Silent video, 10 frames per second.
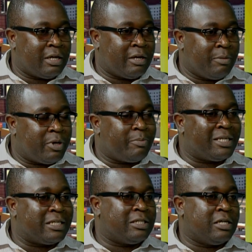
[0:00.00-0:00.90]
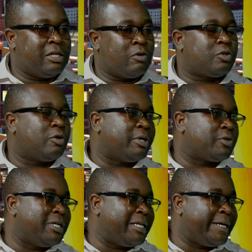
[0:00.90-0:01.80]
implemented in October
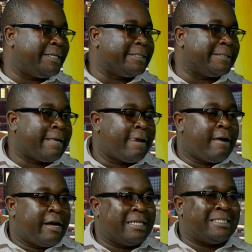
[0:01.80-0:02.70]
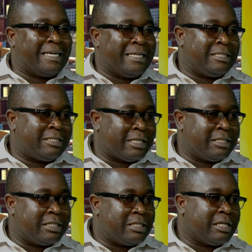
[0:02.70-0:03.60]
2018 as a
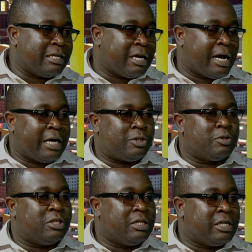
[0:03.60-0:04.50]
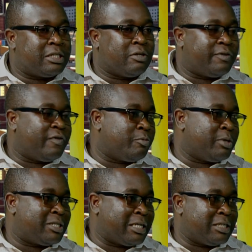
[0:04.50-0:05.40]
transition to the national
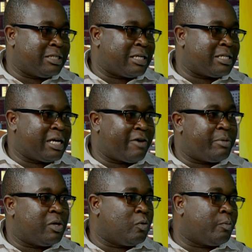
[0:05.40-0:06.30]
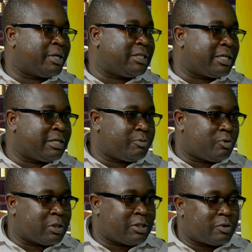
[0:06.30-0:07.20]
development strategy that the government will partake in
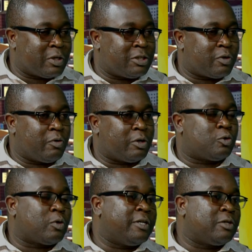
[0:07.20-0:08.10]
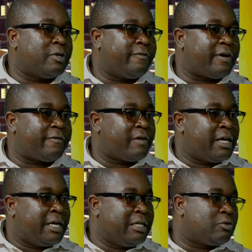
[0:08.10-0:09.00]
2021 to 2025
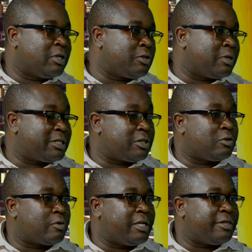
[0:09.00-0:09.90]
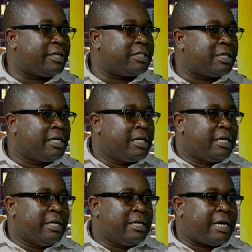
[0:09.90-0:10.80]
and 2026 to
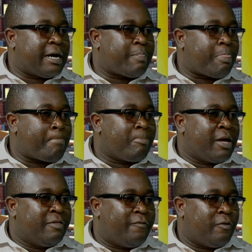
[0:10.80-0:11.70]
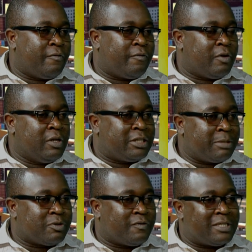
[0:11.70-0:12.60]
2030. And for in
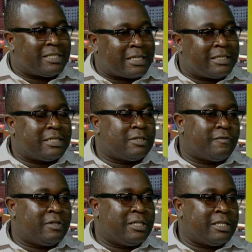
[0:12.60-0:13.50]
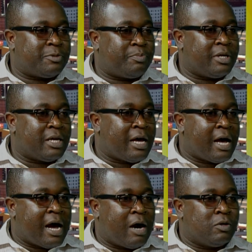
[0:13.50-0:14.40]
terms of the successes of the TSP,
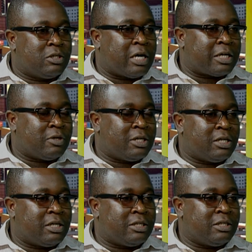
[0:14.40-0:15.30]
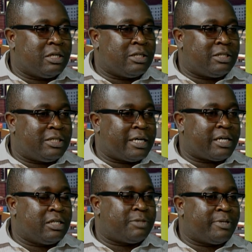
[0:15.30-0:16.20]
I would actually take
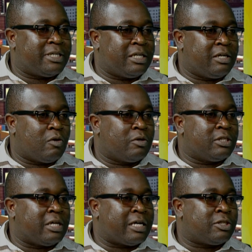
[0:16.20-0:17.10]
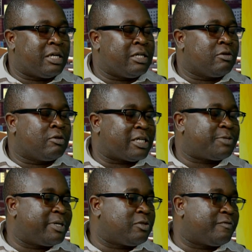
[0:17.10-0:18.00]
especially on the
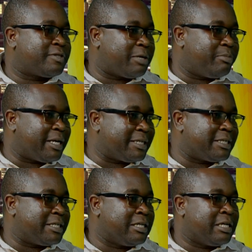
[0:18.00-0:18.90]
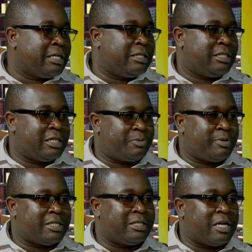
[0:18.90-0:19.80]
aspect of stabilization. The TSP
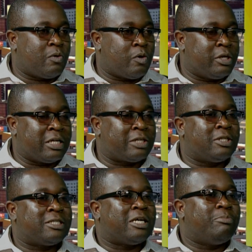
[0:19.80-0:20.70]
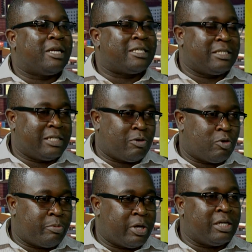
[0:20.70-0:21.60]
has done well in actually stabilizing the
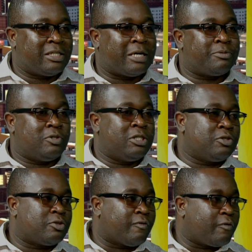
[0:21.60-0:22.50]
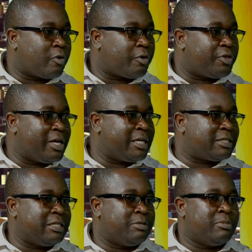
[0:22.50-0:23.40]
economy. When it comes to issues of growth, yes,
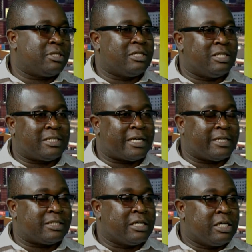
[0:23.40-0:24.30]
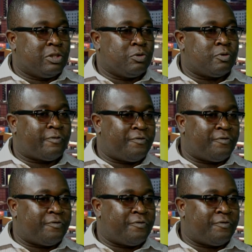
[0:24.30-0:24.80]
it missed the targets due to